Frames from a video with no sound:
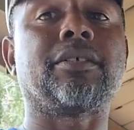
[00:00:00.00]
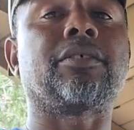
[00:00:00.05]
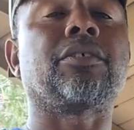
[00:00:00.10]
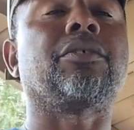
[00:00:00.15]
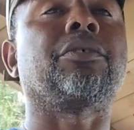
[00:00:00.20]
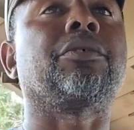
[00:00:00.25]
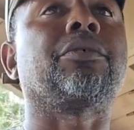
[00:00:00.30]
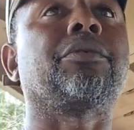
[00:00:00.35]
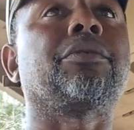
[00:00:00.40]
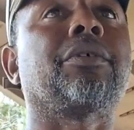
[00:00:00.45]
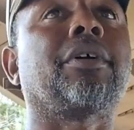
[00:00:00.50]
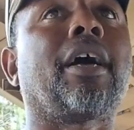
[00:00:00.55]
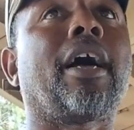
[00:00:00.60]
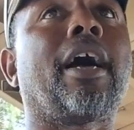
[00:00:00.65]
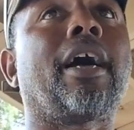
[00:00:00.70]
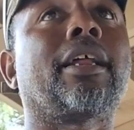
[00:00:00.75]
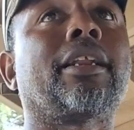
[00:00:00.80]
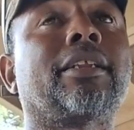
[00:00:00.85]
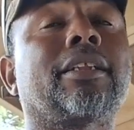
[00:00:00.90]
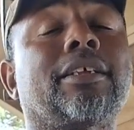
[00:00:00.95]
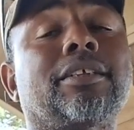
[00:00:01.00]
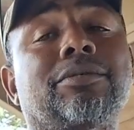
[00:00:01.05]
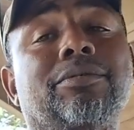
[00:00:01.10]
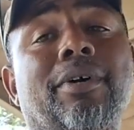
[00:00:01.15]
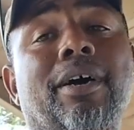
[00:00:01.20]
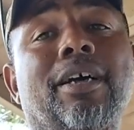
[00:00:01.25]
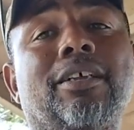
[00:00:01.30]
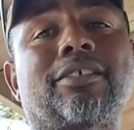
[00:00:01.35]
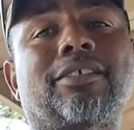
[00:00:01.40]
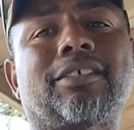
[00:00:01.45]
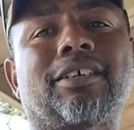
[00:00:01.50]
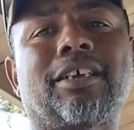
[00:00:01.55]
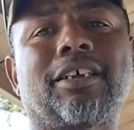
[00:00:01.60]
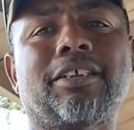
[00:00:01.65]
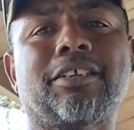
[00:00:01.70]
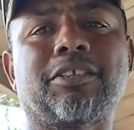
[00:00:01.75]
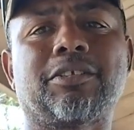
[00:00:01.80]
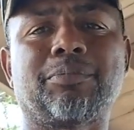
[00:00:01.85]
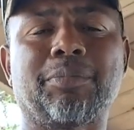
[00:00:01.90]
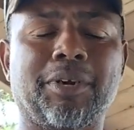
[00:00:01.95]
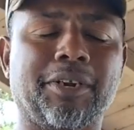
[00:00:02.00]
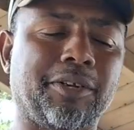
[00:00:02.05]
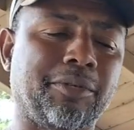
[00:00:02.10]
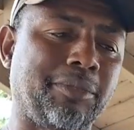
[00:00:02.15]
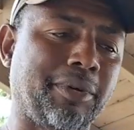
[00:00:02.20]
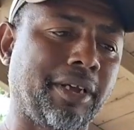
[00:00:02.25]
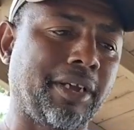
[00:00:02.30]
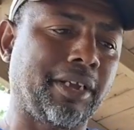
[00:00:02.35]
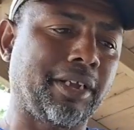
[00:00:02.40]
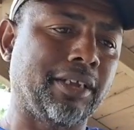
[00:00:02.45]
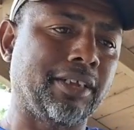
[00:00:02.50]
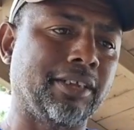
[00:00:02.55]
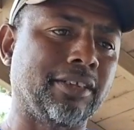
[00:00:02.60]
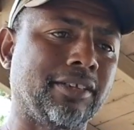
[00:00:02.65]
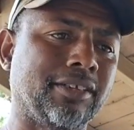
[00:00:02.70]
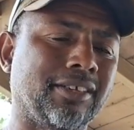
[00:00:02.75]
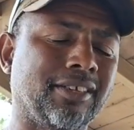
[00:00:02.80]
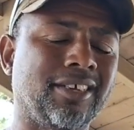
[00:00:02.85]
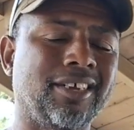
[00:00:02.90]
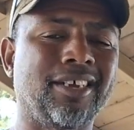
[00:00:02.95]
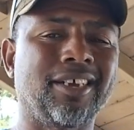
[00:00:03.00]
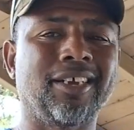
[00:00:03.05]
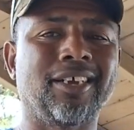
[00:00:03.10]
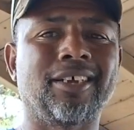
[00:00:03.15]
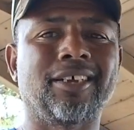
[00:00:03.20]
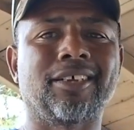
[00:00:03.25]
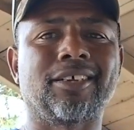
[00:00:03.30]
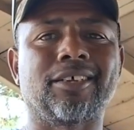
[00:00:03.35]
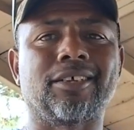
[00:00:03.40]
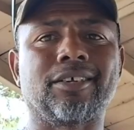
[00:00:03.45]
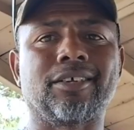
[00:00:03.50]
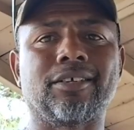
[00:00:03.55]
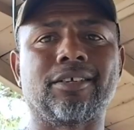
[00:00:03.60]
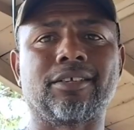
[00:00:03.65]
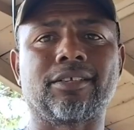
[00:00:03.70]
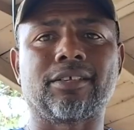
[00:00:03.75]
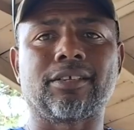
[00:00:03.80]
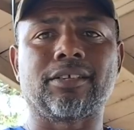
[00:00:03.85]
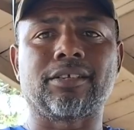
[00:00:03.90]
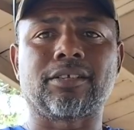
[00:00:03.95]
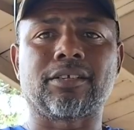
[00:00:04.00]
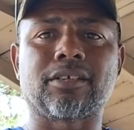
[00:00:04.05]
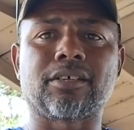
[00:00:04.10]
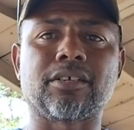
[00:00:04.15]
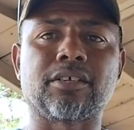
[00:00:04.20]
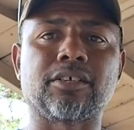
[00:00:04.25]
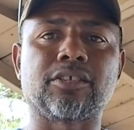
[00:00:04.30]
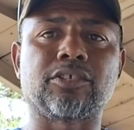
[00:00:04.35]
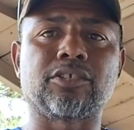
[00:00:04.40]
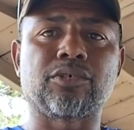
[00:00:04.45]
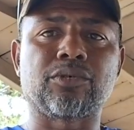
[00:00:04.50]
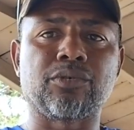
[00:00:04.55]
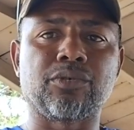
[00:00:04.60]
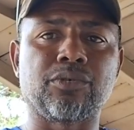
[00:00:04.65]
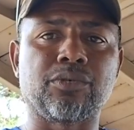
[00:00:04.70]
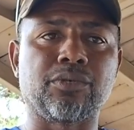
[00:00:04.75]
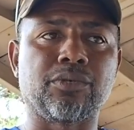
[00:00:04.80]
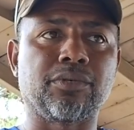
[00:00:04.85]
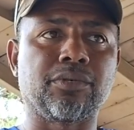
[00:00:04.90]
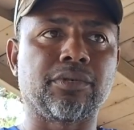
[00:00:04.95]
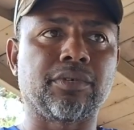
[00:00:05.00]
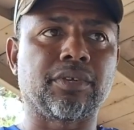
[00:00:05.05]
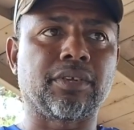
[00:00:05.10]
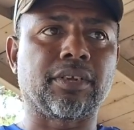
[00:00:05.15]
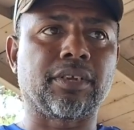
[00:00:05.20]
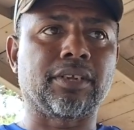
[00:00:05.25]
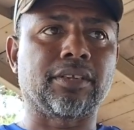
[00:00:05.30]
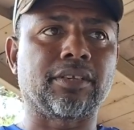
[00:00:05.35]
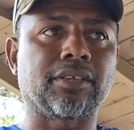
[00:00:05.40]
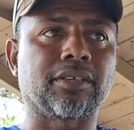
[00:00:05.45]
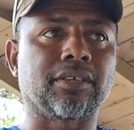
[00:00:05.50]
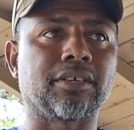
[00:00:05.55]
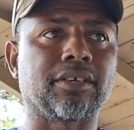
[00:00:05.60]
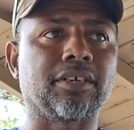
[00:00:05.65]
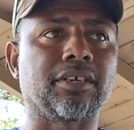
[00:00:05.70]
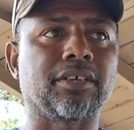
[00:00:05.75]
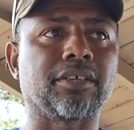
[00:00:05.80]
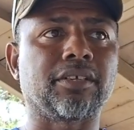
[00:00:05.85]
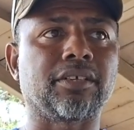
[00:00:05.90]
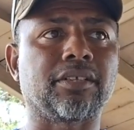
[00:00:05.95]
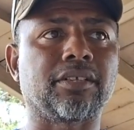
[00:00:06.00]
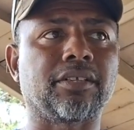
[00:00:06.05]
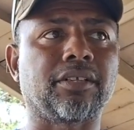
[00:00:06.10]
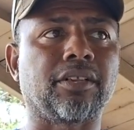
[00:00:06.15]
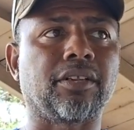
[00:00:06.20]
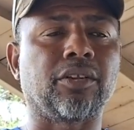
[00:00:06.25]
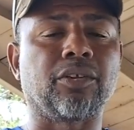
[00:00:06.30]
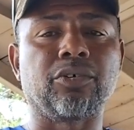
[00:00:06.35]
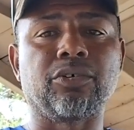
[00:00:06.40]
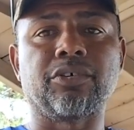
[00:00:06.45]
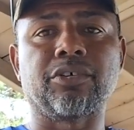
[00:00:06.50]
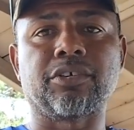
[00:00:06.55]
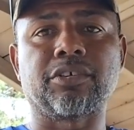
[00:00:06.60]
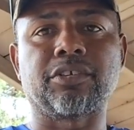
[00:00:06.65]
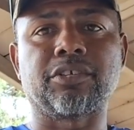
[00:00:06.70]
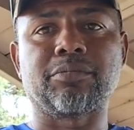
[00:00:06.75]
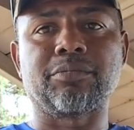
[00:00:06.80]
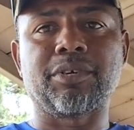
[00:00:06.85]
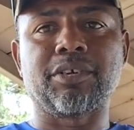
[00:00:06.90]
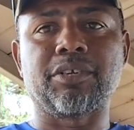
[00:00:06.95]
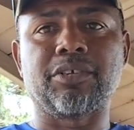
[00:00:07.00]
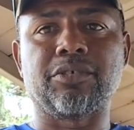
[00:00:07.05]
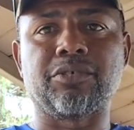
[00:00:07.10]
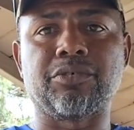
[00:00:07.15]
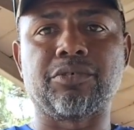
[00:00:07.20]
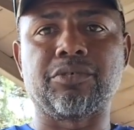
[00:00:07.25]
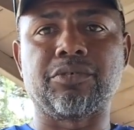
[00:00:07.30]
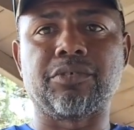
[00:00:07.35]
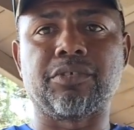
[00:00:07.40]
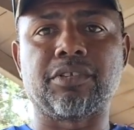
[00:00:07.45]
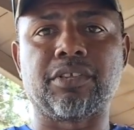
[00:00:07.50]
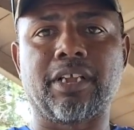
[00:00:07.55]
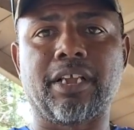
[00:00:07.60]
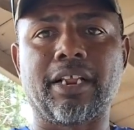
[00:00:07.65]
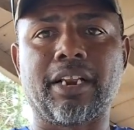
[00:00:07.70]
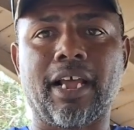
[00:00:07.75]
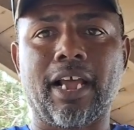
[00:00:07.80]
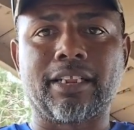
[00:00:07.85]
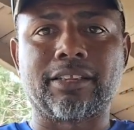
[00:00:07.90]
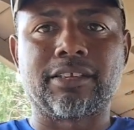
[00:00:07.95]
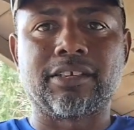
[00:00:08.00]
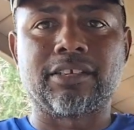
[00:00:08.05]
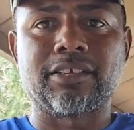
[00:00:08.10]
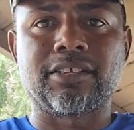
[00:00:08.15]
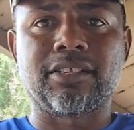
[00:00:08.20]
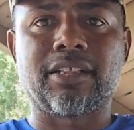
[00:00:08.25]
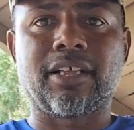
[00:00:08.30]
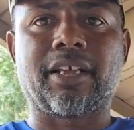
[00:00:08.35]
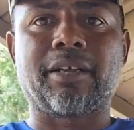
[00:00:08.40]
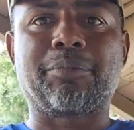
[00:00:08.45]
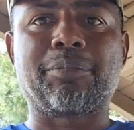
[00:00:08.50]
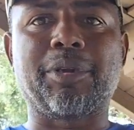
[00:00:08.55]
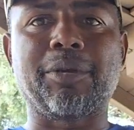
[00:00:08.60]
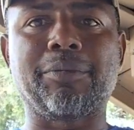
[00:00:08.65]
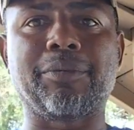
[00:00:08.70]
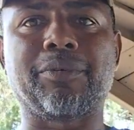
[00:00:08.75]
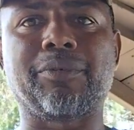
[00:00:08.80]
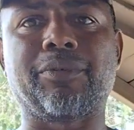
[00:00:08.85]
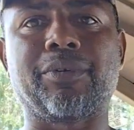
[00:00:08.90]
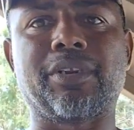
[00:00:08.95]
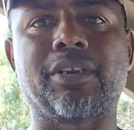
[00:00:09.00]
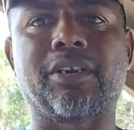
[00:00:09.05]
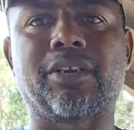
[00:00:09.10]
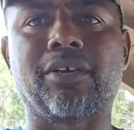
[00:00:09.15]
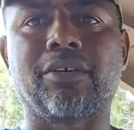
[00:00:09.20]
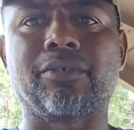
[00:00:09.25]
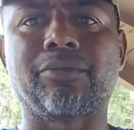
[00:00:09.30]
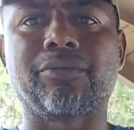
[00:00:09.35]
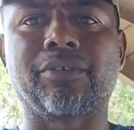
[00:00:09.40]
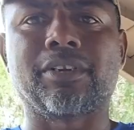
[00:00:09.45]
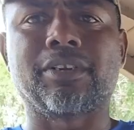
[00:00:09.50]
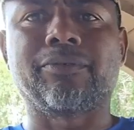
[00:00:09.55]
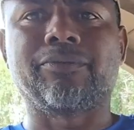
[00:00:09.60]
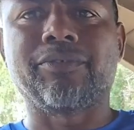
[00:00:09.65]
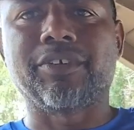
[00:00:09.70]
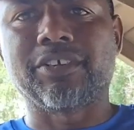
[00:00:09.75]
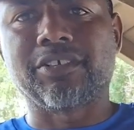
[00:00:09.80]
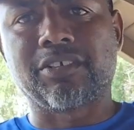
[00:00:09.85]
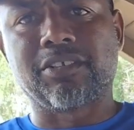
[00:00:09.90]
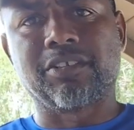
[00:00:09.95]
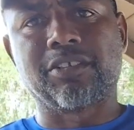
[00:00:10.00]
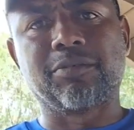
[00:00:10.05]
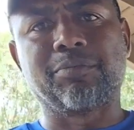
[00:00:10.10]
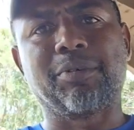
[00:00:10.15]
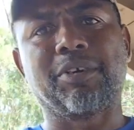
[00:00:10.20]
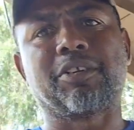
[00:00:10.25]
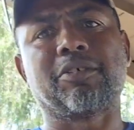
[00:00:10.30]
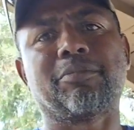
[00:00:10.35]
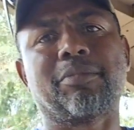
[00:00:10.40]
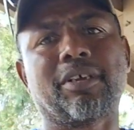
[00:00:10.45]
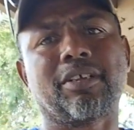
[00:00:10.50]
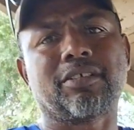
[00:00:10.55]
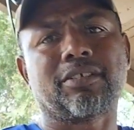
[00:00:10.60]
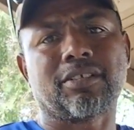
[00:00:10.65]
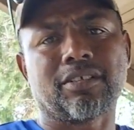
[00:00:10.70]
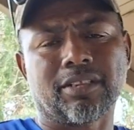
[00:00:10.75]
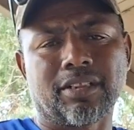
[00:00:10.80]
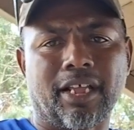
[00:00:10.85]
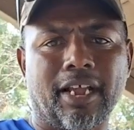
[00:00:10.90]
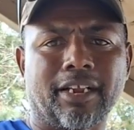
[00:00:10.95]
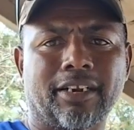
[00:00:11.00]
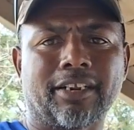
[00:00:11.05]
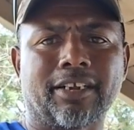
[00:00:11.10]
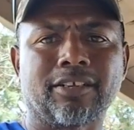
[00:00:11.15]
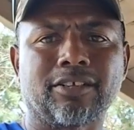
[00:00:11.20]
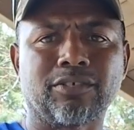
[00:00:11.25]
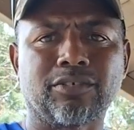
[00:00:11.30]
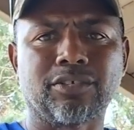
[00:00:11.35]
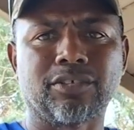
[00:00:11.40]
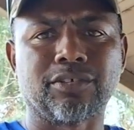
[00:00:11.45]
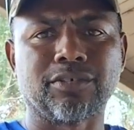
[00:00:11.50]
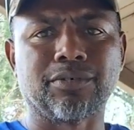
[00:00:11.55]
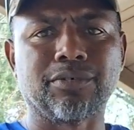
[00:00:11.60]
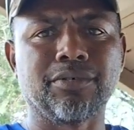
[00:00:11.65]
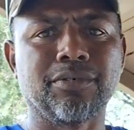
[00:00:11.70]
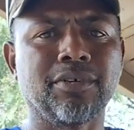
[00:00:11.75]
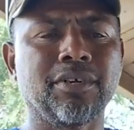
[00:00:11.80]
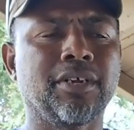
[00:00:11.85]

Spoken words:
So that's why I was saying the spinner bait is it's a good tool. It's a good lure to be used, and I just think people really don't really fish spinner baits like they used to.